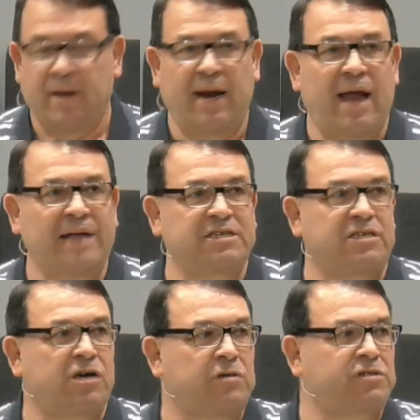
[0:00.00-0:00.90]
I'd like to
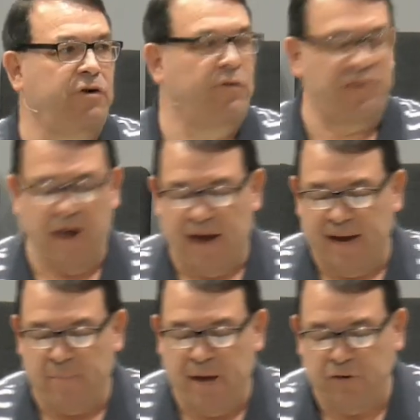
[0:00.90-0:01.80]
talk to you tonight
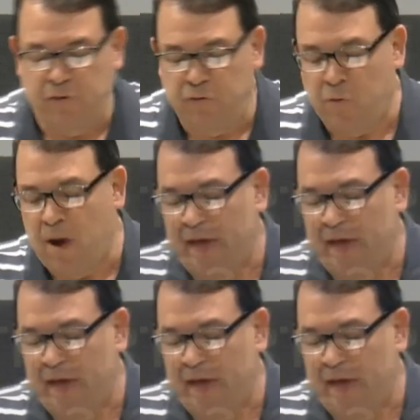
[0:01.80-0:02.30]
about do the right